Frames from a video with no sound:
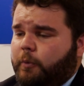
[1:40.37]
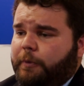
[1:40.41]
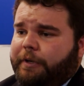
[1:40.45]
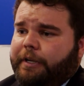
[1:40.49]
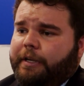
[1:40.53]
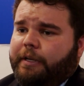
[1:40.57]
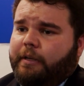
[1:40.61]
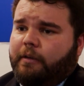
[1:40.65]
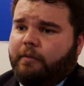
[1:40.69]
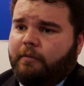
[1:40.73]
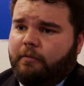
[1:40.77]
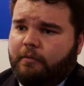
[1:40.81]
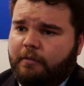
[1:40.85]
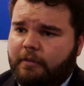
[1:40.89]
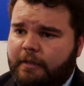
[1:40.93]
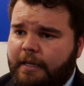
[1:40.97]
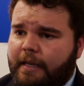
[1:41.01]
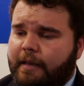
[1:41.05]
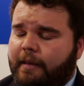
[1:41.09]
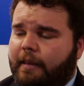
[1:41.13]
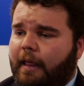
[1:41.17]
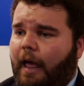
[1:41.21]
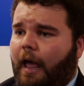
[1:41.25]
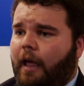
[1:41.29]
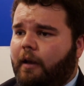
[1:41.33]
We
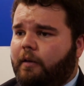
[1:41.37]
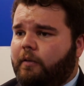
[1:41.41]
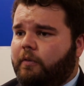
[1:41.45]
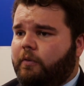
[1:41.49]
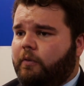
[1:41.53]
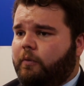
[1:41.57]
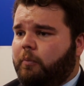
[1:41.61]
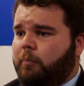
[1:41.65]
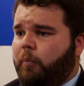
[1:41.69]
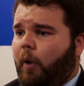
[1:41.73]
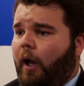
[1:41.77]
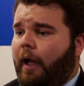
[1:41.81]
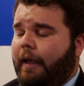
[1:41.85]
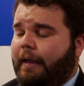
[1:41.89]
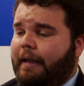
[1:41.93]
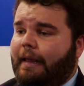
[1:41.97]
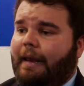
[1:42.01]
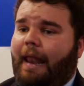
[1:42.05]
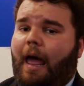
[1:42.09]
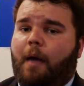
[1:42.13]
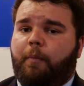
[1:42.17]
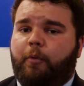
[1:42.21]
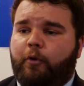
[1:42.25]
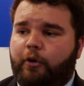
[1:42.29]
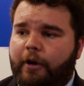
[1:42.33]
did that by
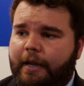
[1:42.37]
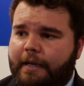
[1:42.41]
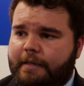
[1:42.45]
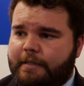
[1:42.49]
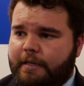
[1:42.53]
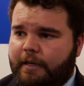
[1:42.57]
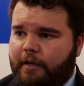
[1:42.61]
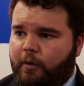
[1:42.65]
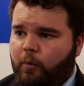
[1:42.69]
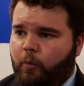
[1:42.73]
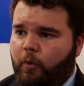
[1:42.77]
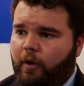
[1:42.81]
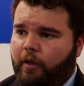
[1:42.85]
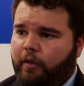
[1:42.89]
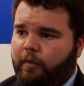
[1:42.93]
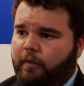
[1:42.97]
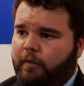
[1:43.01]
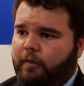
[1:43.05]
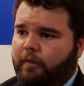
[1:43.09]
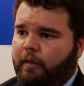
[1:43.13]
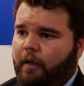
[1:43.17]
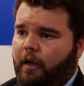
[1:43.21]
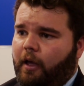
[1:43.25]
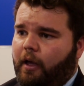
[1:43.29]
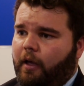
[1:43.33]
collaborating
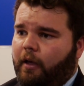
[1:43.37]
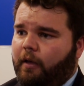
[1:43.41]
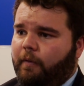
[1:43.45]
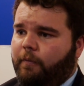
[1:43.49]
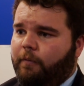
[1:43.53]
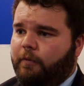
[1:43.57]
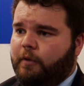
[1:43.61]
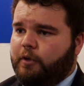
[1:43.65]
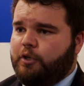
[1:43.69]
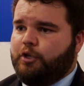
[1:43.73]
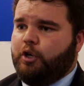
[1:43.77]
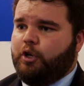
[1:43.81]
with the